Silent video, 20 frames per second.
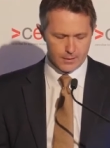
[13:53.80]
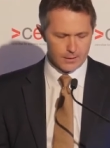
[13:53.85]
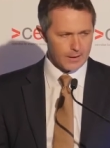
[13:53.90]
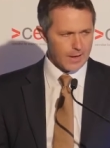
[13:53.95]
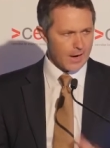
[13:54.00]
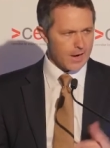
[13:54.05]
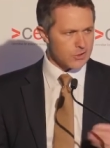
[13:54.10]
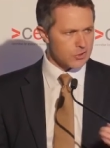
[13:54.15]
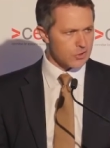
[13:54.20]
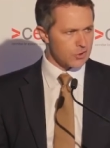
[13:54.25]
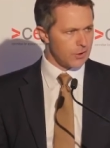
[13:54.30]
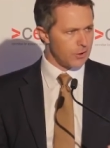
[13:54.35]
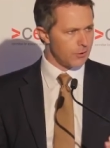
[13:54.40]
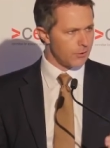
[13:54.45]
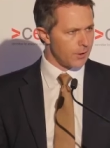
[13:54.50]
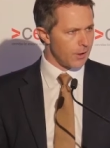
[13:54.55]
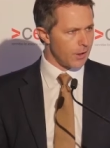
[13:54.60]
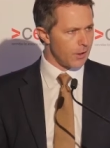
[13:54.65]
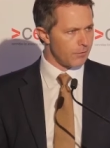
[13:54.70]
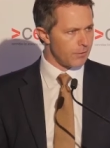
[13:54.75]
Last year
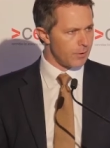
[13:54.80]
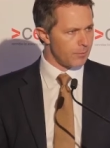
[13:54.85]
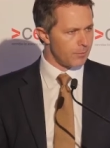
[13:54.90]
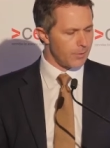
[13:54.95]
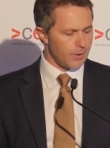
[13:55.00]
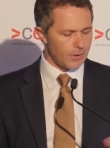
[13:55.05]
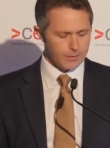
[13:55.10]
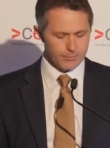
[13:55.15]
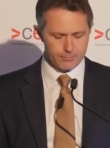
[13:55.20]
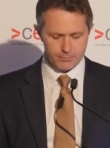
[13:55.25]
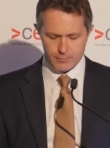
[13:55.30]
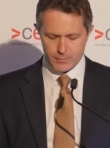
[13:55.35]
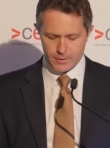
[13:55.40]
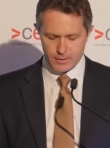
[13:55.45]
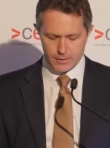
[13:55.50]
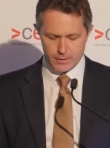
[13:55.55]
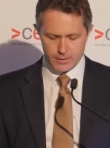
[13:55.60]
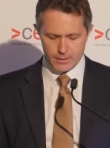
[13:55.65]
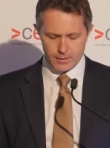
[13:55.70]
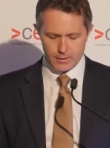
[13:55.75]
in November,
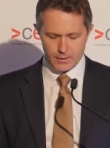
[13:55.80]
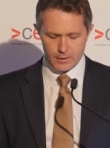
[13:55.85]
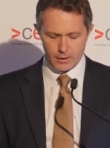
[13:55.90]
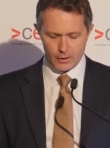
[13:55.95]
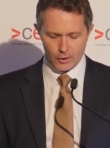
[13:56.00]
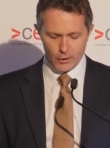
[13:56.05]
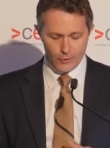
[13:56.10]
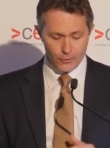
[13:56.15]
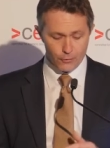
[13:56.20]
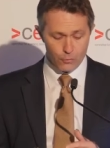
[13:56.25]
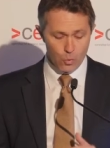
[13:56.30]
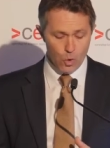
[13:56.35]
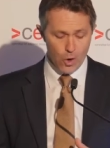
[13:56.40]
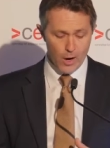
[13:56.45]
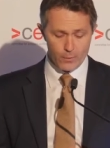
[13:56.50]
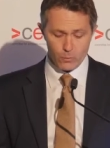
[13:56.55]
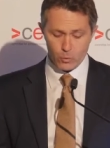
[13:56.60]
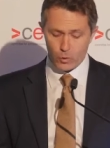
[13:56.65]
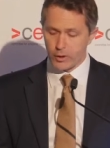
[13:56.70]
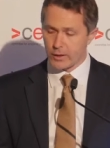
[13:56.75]
a lot of
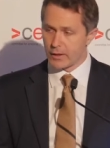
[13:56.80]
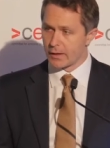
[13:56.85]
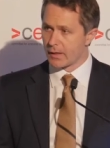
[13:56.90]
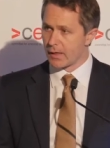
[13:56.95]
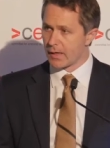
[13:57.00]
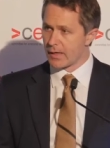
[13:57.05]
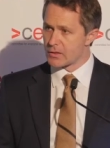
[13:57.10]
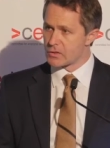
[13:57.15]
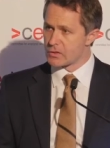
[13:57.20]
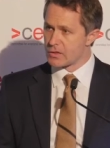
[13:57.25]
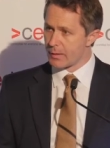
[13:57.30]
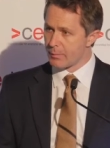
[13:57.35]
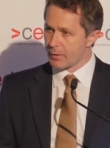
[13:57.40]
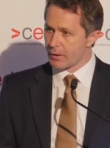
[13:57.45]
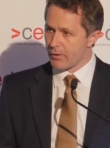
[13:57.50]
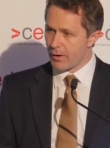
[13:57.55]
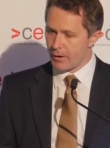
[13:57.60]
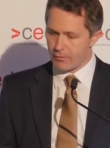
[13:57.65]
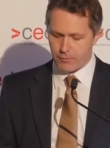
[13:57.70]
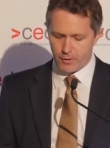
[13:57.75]
white working class
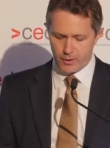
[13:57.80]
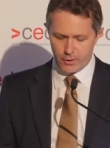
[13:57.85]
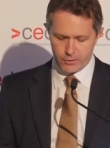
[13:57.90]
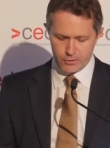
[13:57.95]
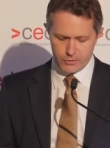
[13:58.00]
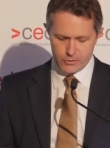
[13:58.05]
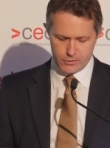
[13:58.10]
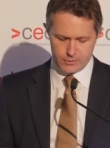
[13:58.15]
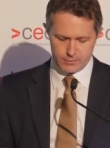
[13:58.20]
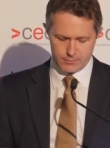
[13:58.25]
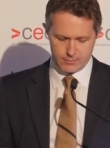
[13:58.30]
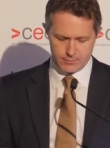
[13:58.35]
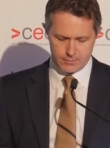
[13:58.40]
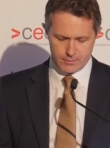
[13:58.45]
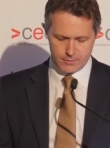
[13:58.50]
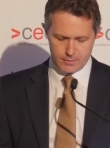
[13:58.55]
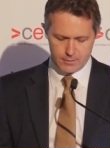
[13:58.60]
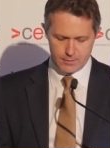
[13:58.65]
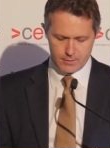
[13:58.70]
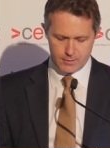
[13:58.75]
Democrat voters
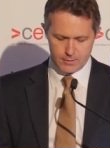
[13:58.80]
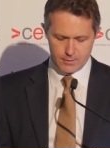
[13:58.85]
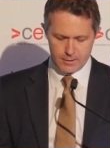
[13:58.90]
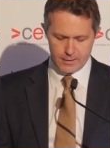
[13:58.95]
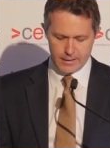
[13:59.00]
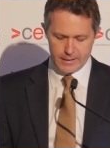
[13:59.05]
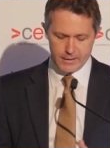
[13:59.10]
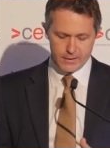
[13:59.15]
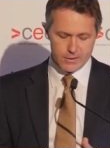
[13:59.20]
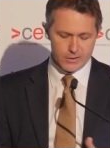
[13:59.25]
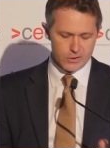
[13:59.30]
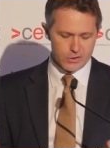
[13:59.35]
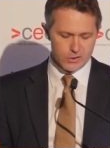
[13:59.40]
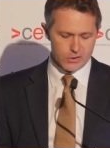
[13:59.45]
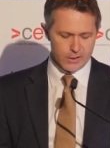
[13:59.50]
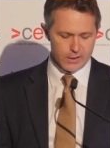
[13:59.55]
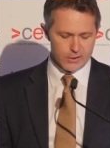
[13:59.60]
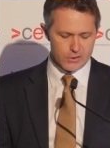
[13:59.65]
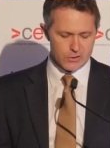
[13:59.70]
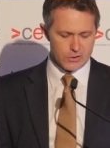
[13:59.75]
in these
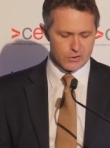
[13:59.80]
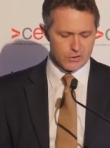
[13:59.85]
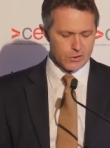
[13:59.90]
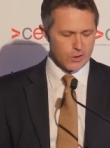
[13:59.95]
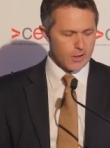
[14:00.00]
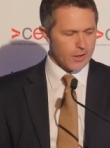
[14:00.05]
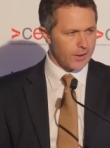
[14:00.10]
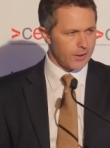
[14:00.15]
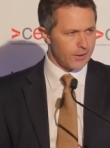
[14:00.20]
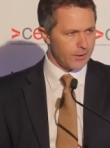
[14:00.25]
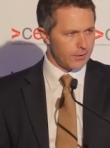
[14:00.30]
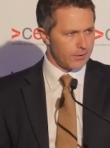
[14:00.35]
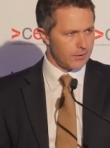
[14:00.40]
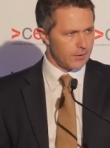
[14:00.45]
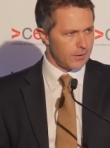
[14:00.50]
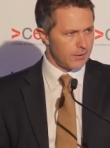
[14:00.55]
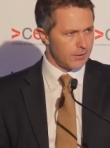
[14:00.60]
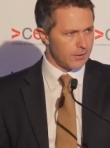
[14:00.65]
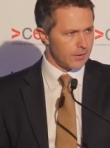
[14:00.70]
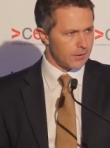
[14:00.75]
states decided
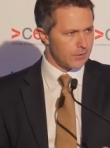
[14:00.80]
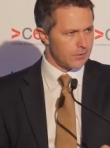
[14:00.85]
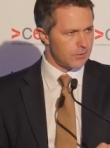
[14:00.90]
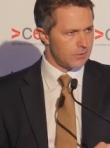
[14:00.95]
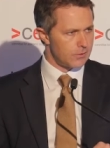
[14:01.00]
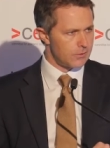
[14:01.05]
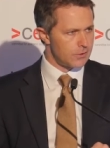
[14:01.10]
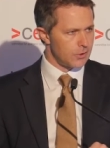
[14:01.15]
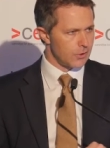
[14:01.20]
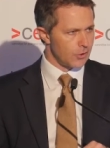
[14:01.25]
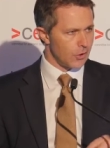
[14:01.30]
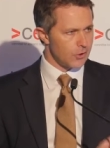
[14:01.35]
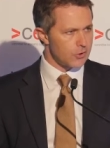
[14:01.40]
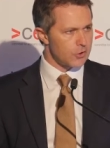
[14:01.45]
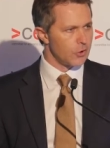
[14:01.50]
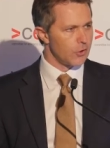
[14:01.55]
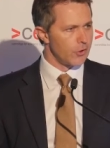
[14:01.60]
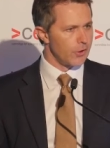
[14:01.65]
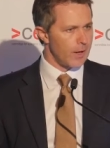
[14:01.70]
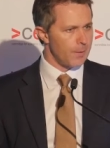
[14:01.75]
either to not
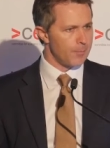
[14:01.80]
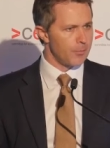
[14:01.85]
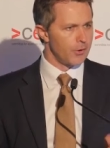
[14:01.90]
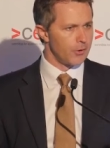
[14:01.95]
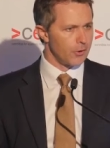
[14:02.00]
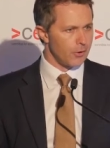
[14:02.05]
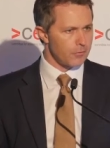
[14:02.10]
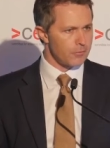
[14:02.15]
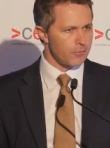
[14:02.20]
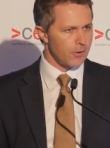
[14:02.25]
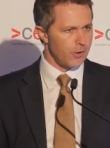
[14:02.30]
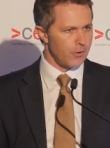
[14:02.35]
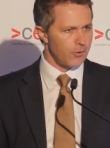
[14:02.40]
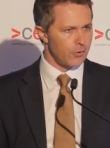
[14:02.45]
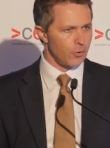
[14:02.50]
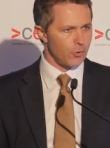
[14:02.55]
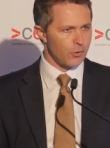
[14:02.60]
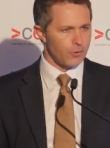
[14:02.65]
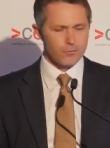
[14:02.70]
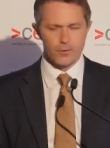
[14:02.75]
turn up and not vote
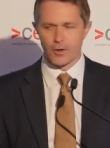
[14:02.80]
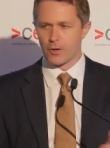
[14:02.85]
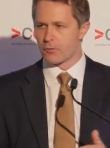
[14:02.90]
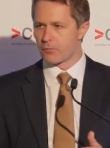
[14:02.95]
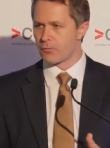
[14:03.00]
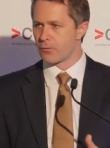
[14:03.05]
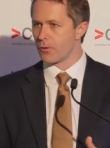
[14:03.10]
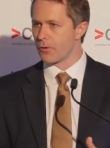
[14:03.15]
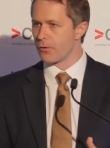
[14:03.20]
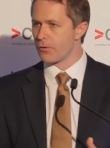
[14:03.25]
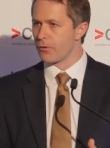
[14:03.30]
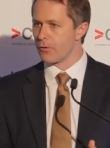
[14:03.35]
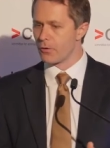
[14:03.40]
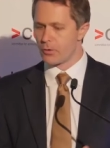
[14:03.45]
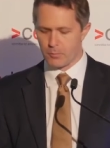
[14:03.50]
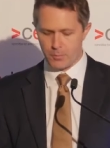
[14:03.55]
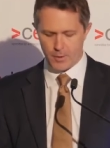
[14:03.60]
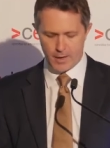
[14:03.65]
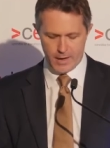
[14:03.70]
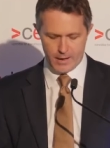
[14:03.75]
or to vote for a
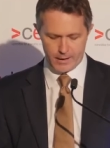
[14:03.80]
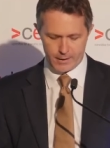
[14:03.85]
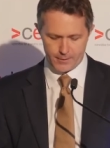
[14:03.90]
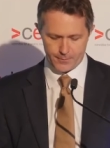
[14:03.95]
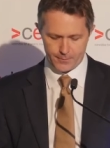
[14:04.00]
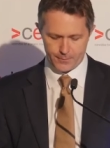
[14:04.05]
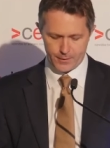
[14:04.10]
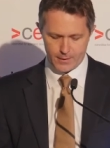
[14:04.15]
third party.